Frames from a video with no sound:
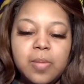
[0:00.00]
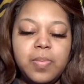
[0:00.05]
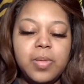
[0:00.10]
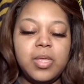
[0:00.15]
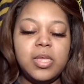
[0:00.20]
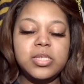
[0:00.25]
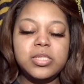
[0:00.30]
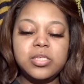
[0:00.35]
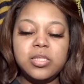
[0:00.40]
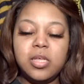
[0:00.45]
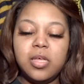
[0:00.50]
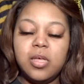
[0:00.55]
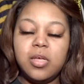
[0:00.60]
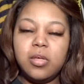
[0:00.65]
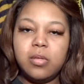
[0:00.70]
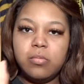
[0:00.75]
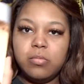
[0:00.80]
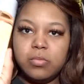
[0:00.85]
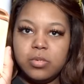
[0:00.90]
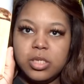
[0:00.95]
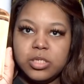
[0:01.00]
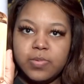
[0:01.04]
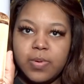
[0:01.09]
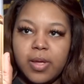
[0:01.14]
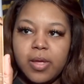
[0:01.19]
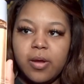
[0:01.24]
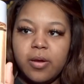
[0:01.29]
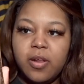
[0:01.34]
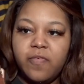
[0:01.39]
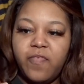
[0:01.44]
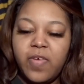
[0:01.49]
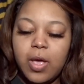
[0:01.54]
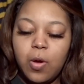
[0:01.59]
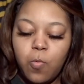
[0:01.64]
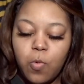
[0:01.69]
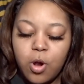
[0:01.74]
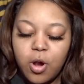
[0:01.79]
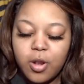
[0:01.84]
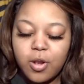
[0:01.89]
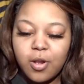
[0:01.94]
is the this right here the fat
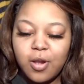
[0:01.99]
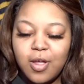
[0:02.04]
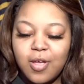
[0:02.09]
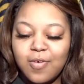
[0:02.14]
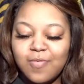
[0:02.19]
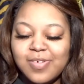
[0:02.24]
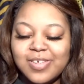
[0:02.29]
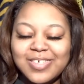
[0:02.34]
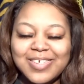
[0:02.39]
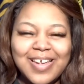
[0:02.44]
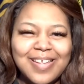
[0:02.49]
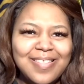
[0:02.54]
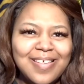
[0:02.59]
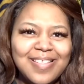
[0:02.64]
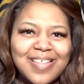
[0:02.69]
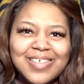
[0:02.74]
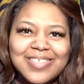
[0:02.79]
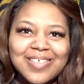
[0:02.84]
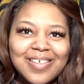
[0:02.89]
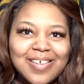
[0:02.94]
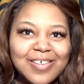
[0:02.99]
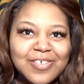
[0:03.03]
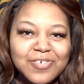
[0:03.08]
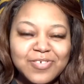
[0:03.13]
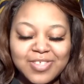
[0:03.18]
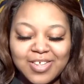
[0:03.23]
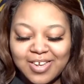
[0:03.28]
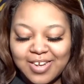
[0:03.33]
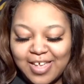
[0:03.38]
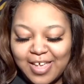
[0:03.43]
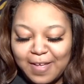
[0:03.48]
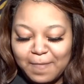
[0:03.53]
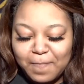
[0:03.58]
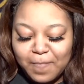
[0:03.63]
water which i think that's an interesting name